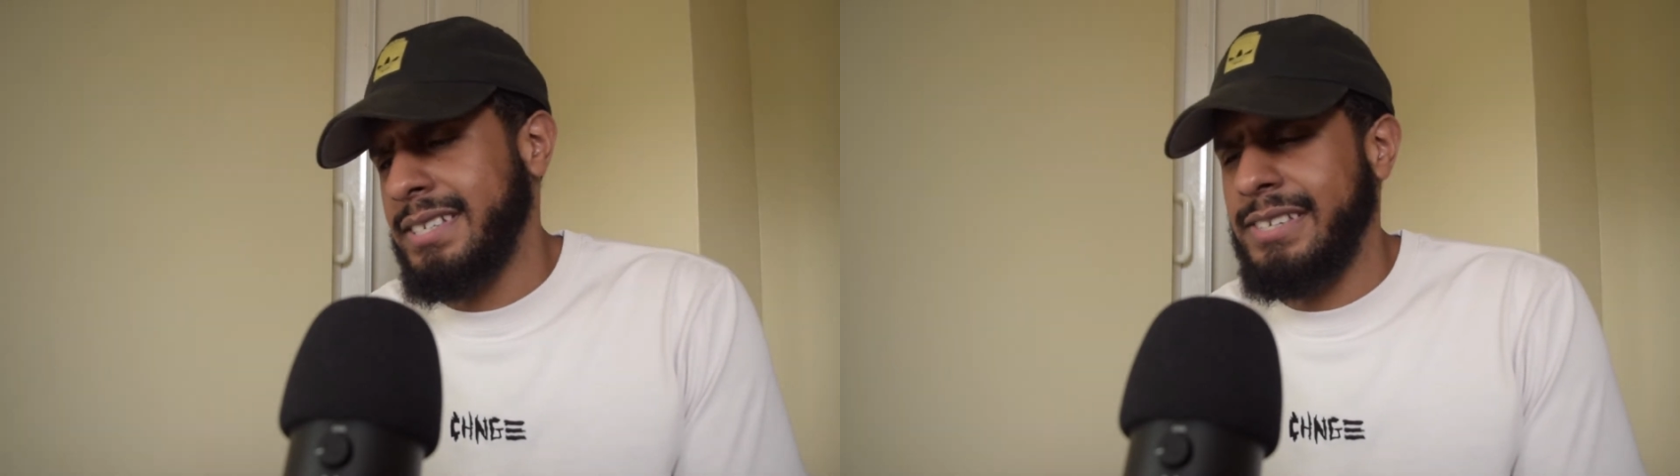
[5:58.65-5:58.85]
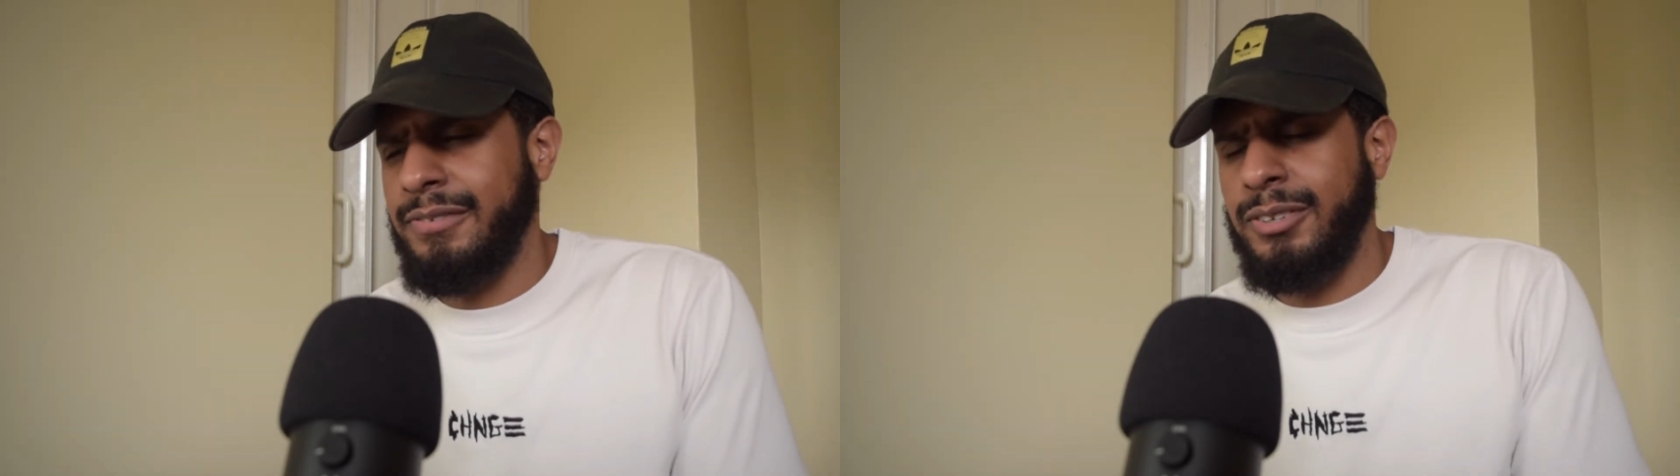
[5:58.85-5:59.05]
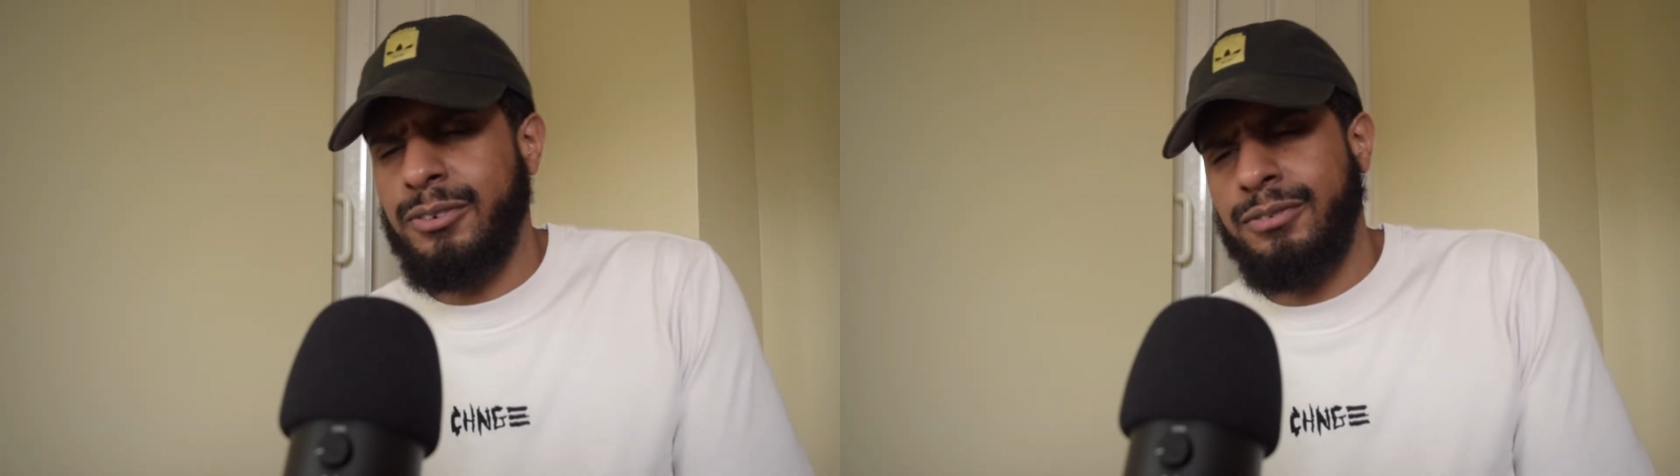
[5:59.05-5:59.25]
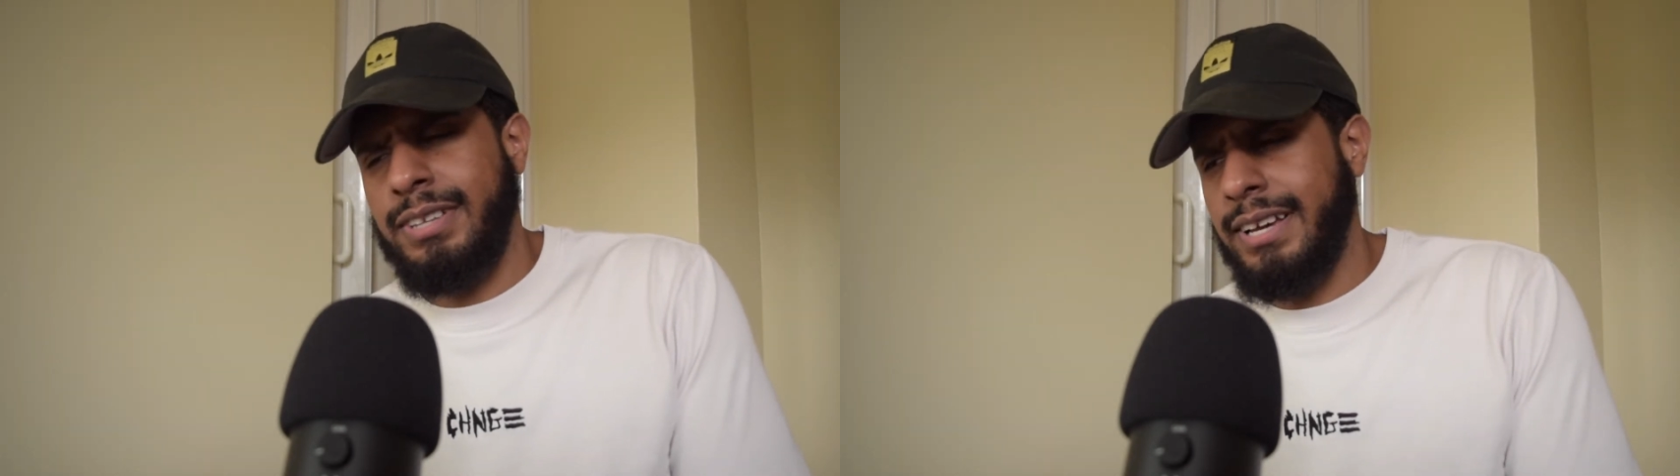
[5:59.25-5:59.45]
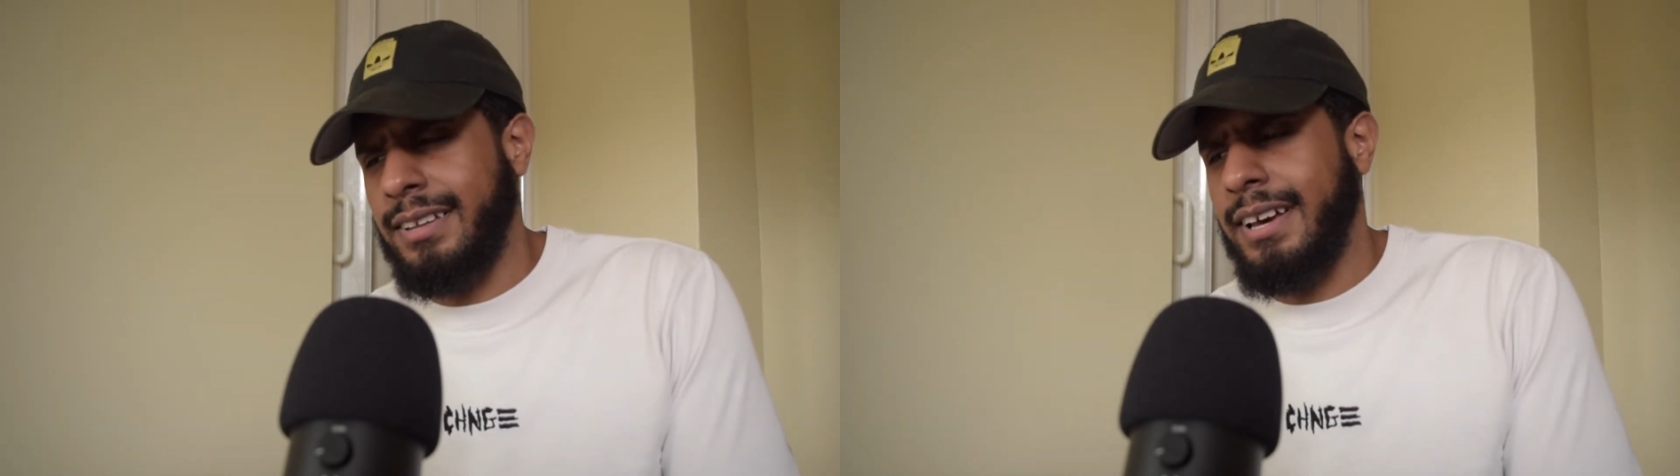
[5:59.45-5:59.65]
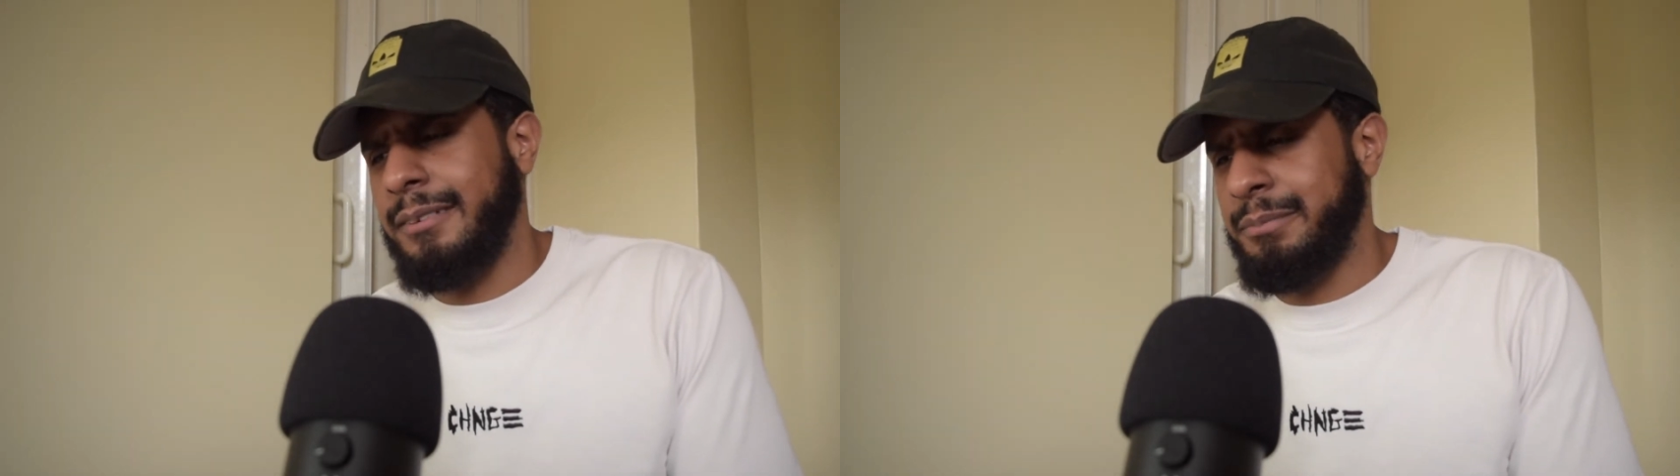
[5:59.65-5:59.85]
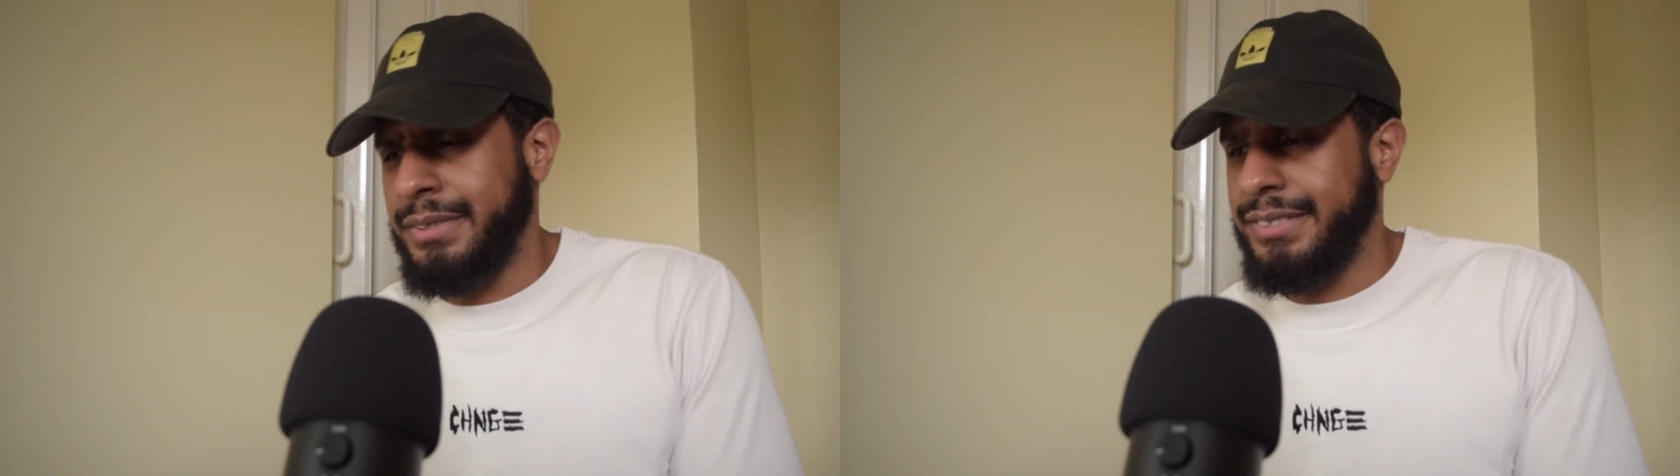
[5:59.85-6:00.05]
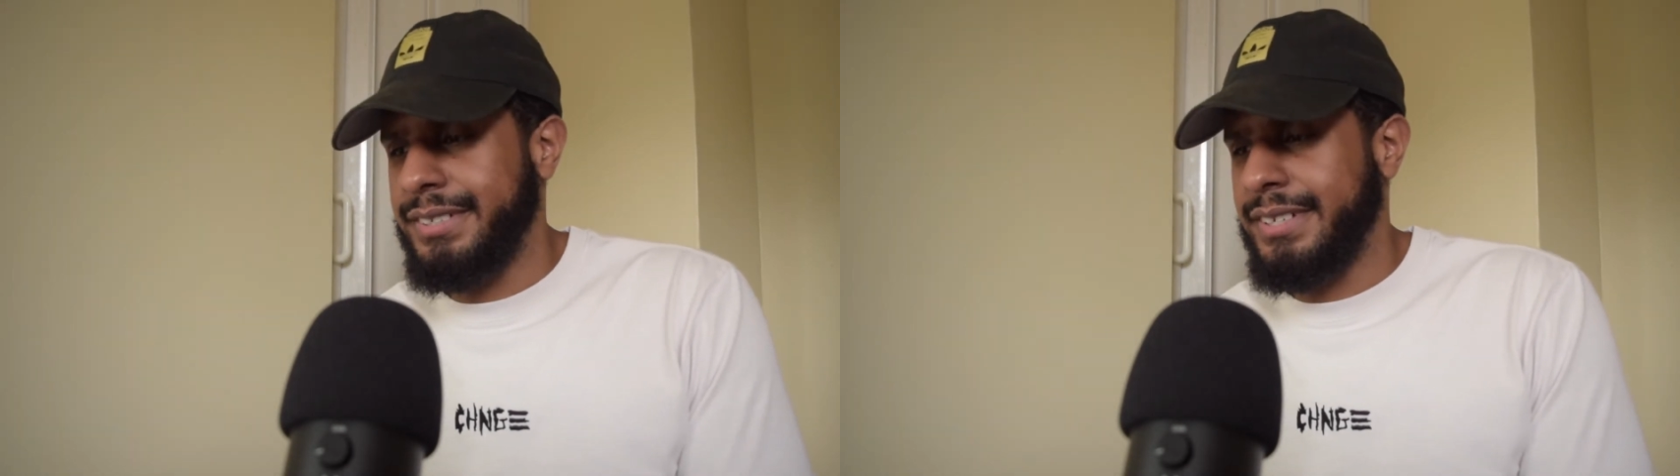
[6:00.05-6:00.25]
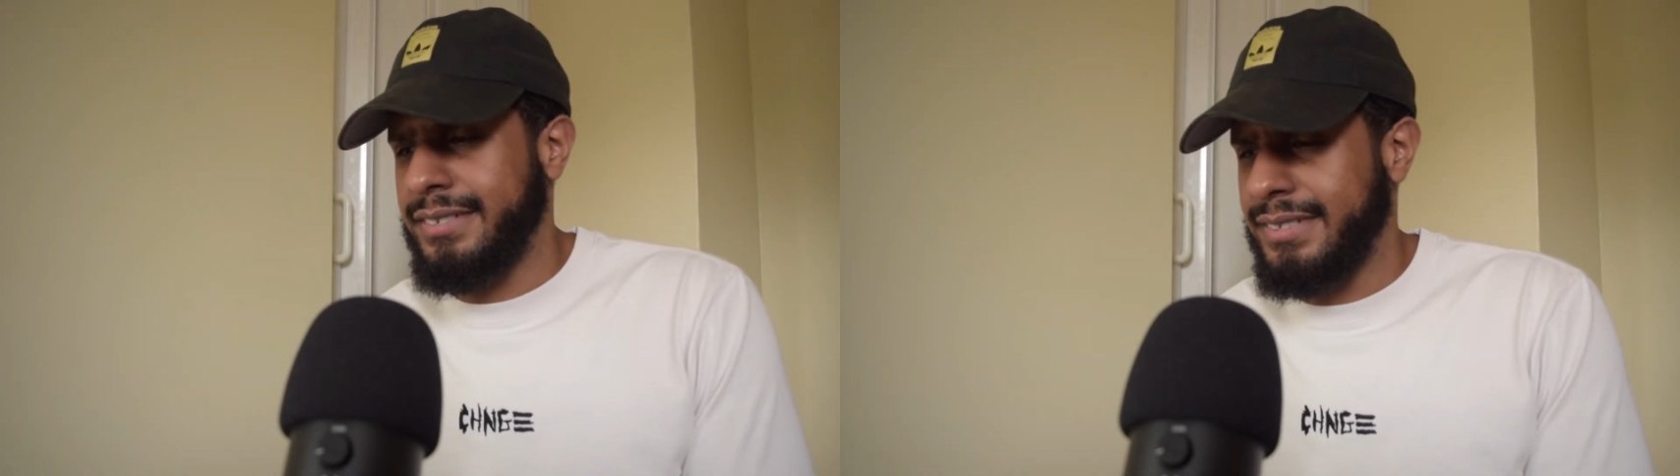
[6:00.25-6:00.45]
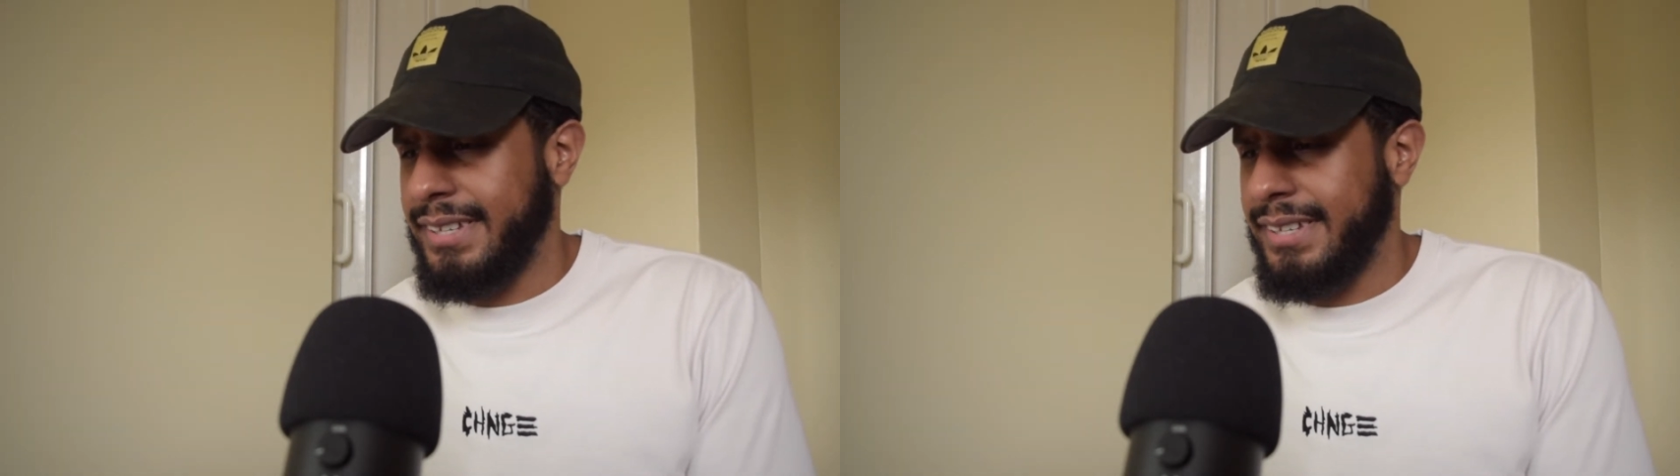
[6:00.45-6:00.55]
even though like a lot of billionaires